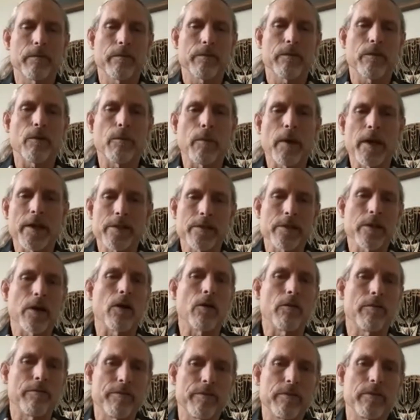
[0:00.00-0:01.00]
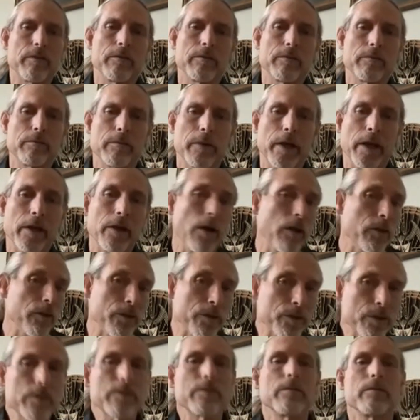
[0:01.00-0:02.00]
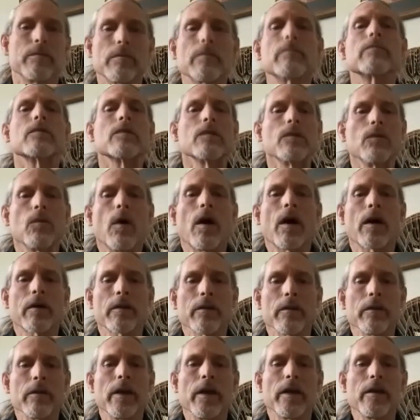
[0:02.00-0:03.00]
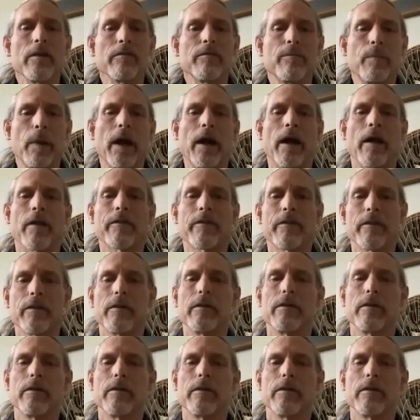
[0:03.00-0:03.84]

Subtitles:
for myself and others who walk the native path